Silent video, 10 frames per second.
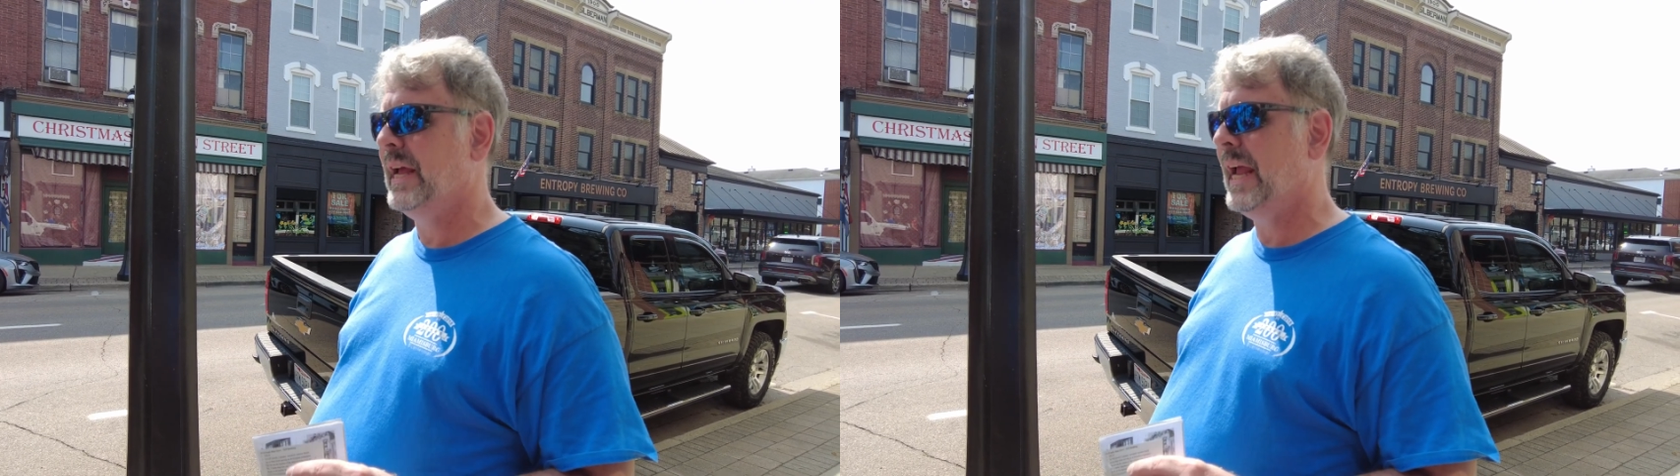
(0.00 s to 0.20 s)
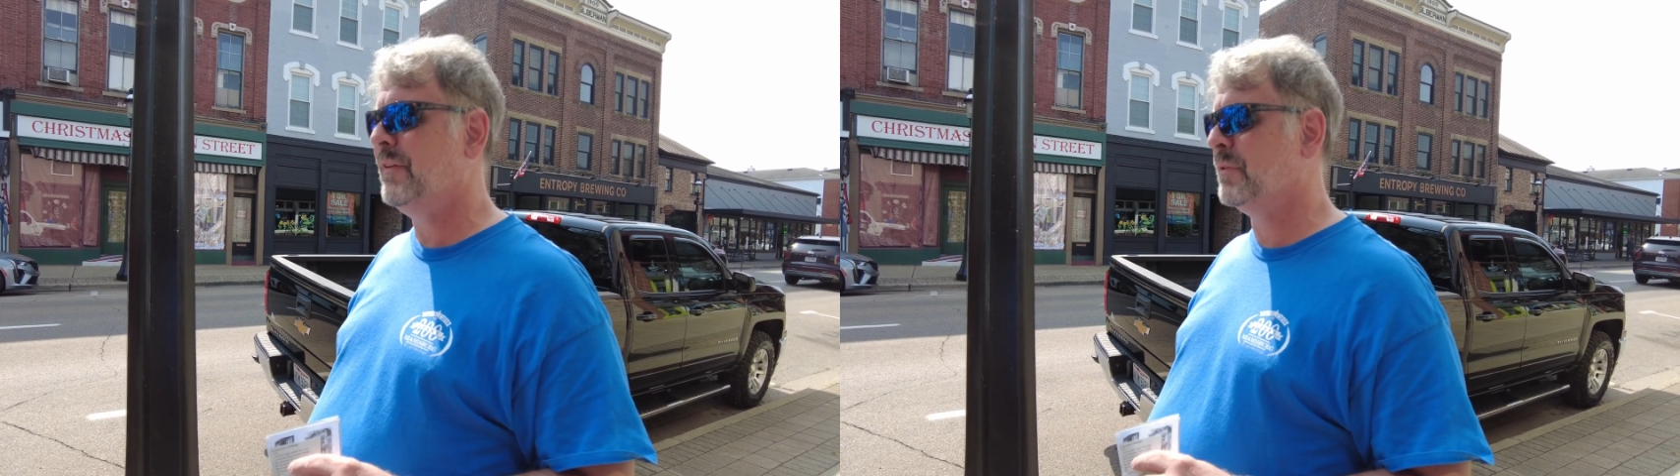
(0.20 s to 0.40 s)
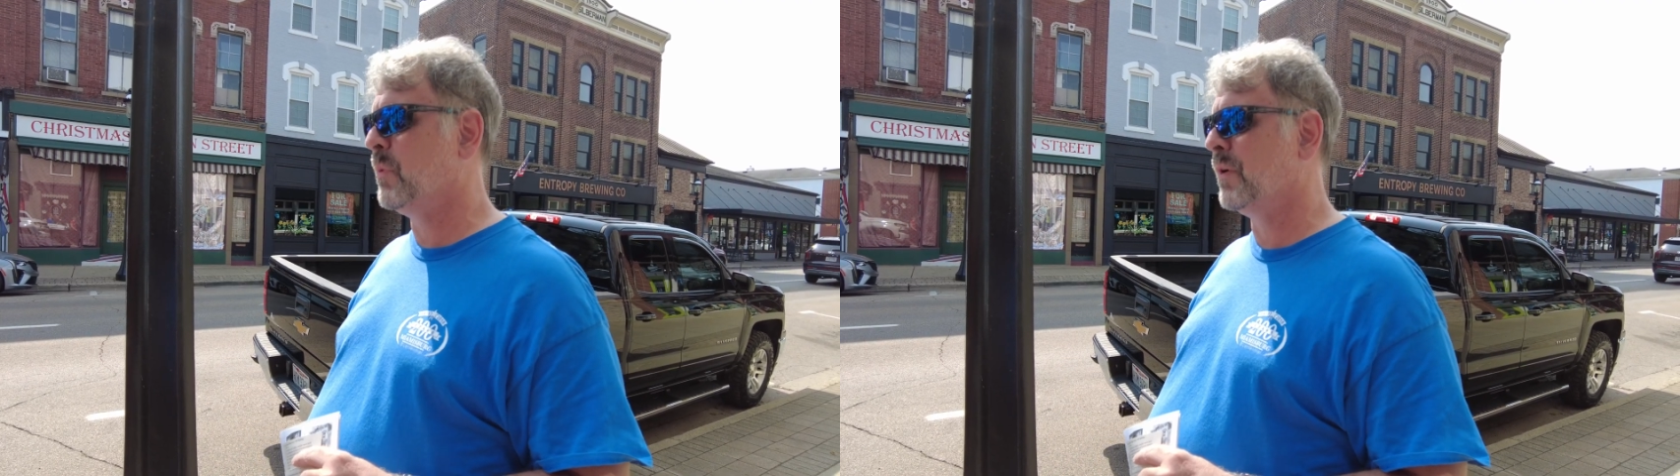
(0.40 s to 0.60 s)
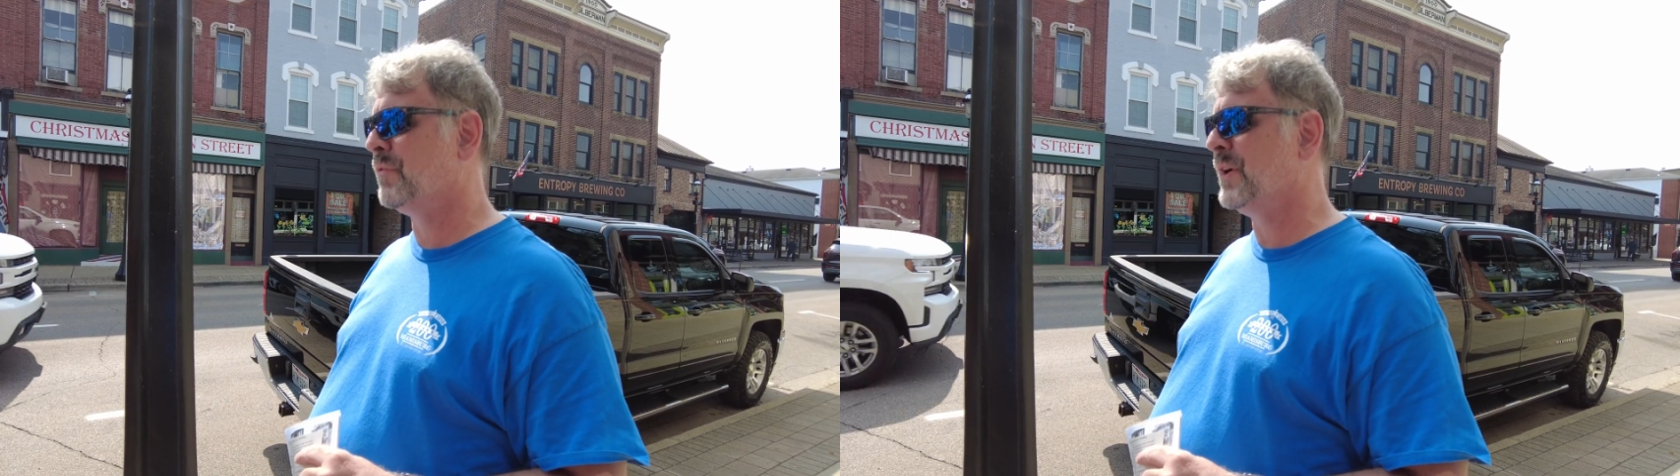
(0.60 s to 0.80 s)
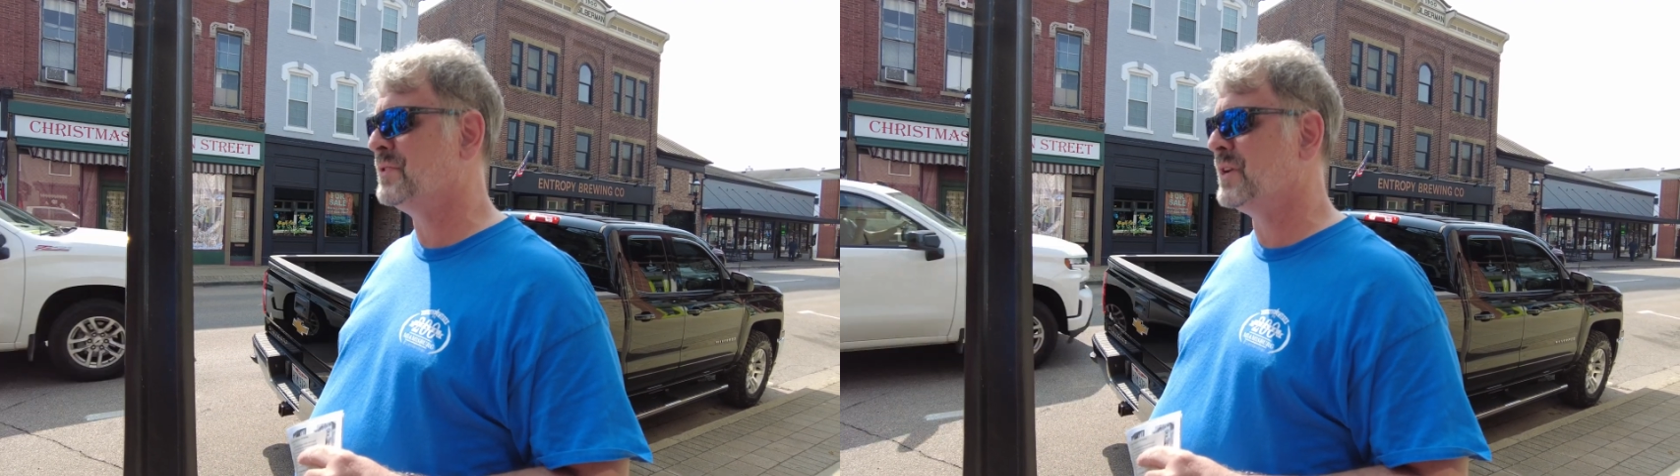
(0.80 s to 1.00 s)
even more
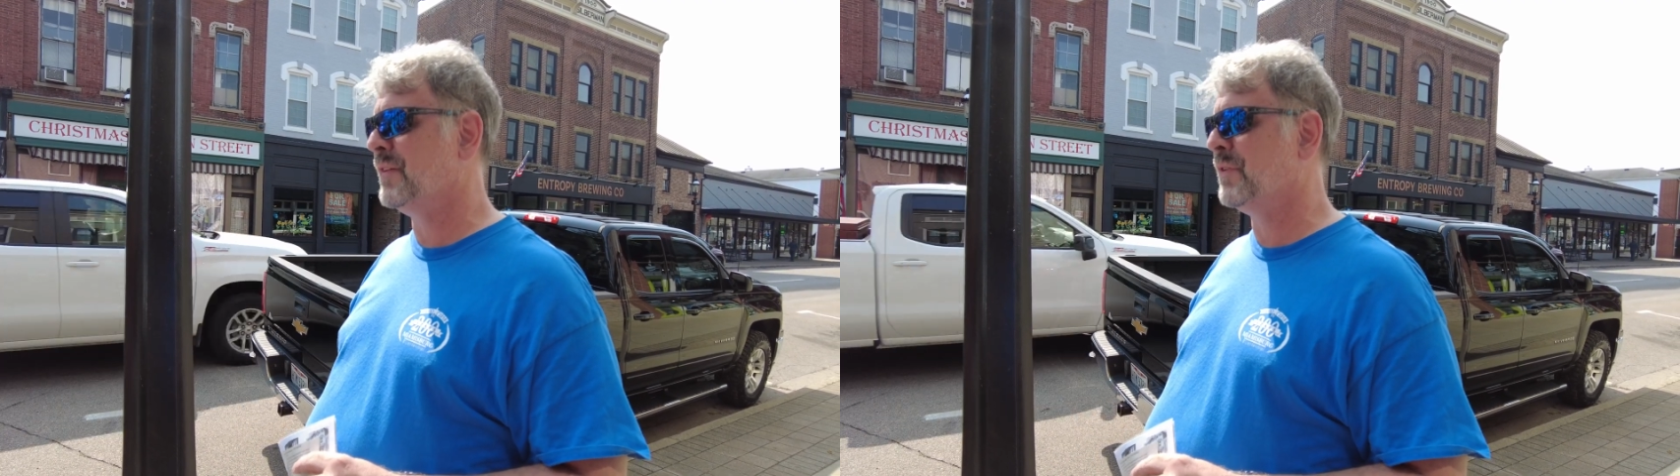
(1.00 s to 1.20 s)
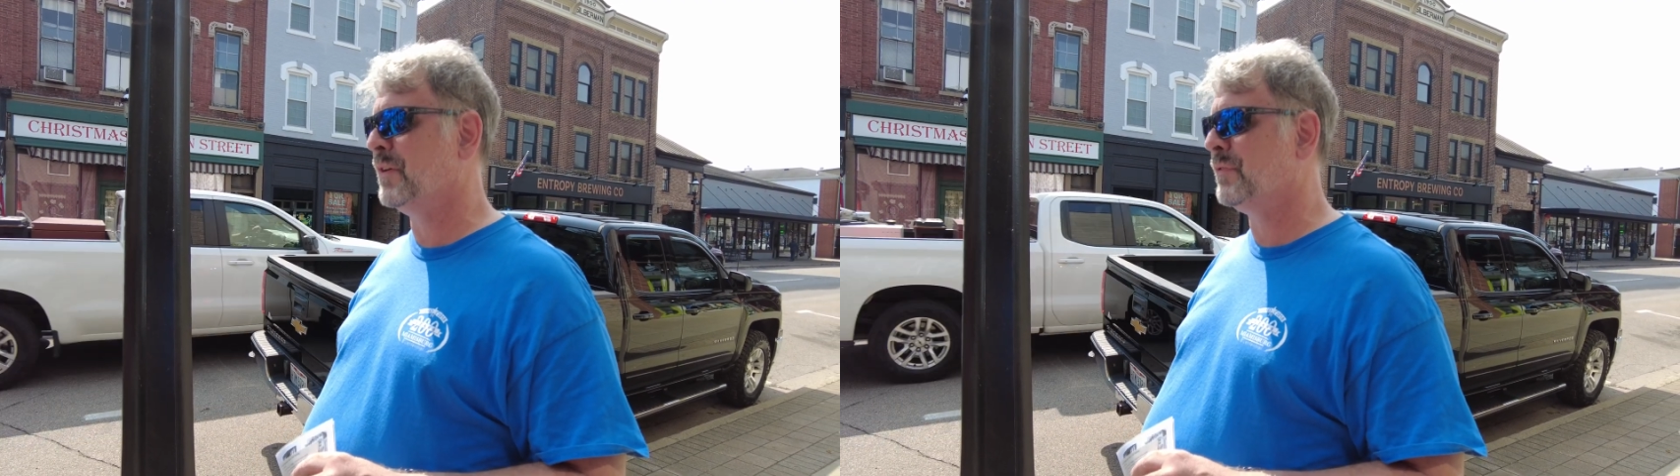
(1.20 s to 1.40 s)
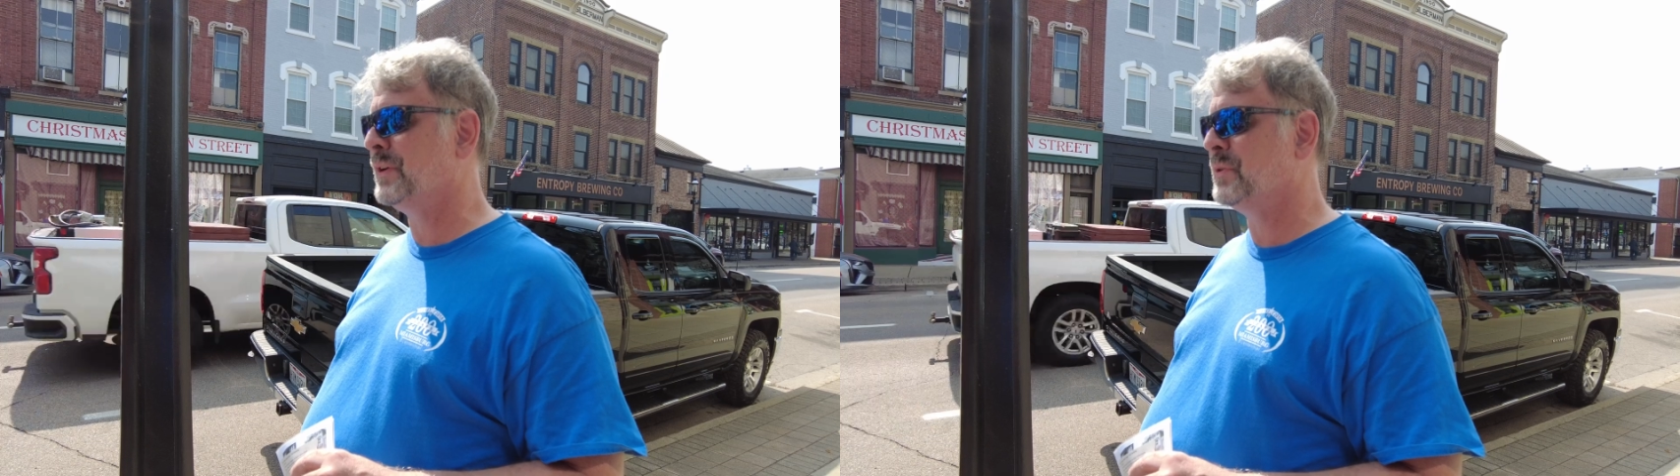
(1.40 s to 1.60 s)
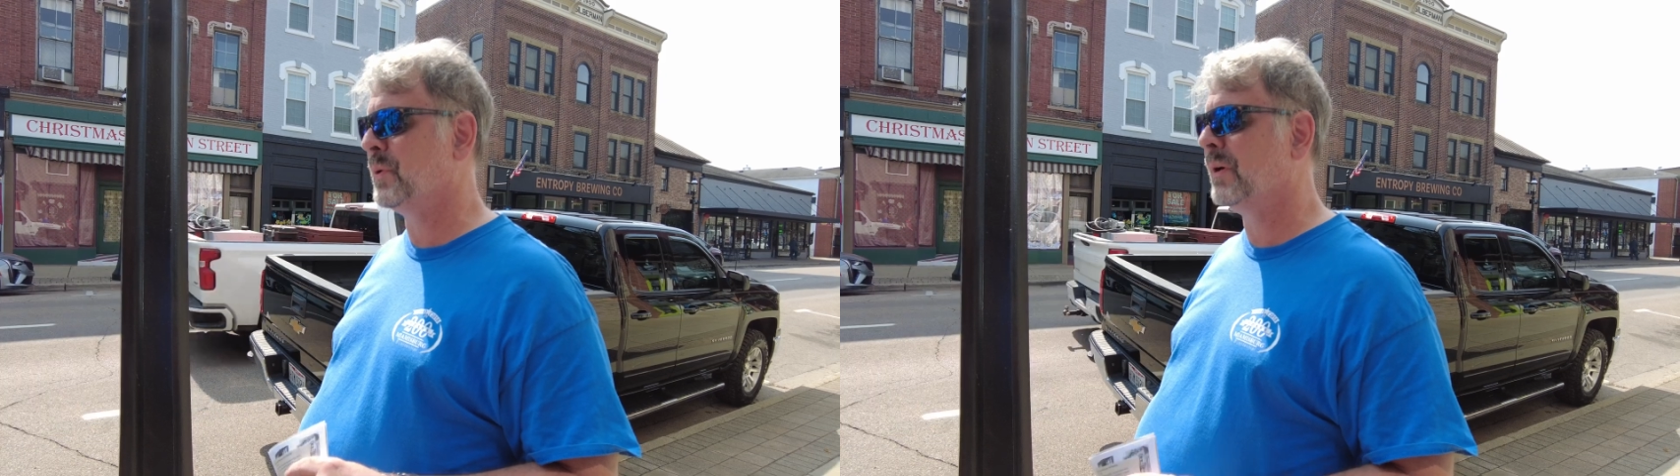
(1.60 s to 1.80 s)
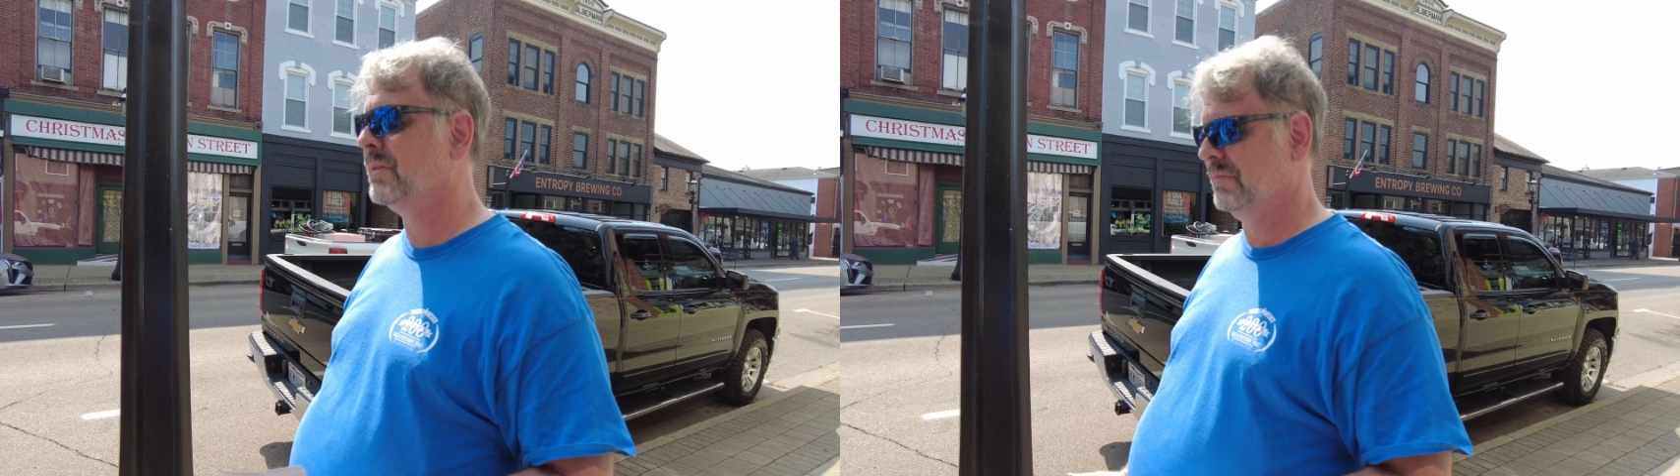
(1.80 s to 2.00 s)
free stuff on a free tour?